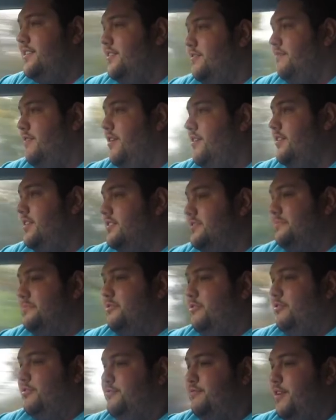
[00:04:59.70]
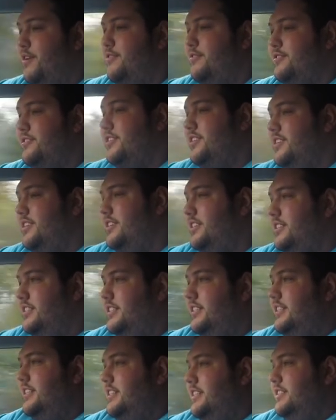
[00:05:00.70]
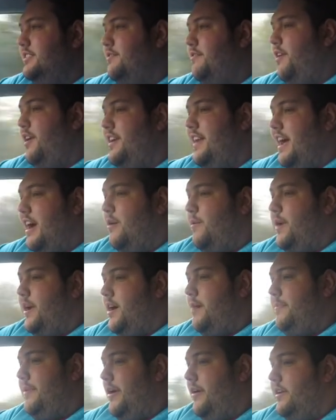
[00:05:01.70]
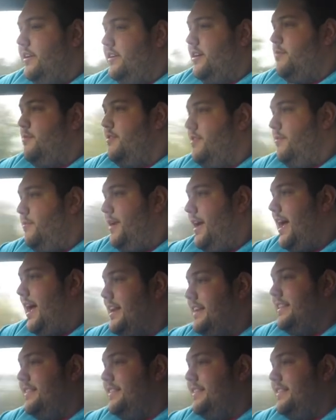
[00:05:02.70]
the road, there's some crossroads. So right now we are behind her, we're heading in